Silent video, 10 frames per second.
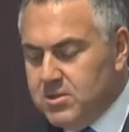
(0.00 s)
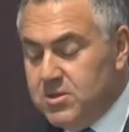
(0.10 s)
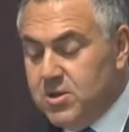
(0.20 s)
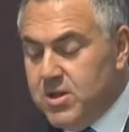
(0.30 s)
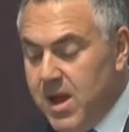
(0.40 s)
To
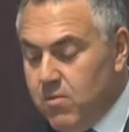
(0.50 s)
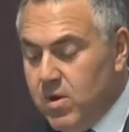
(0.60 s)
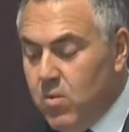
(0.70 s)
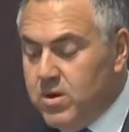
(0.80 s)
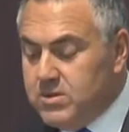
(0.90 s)
do that,
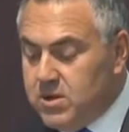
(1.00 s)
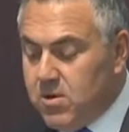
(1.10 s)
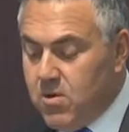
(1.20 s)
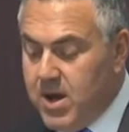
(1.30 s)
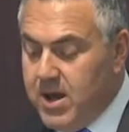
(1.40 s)
we wanted to
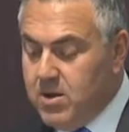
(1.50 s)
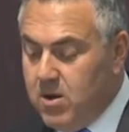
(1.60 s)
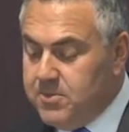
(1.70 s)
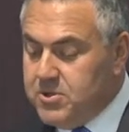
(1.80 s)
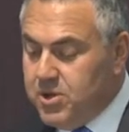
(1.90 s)
create
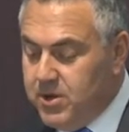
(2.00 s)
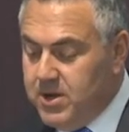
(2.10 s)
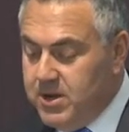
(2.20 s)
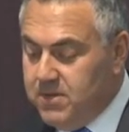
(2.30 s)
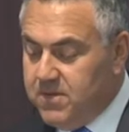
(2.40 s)

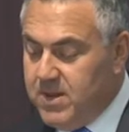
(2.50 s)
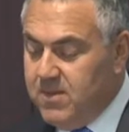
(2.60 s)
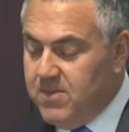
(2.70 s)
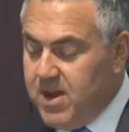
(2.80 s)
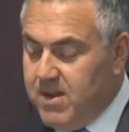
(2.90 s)
opportunities for
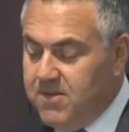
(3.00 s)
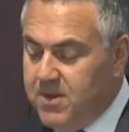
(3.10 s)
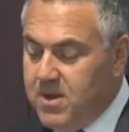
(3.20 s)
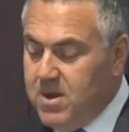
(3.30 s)
them to have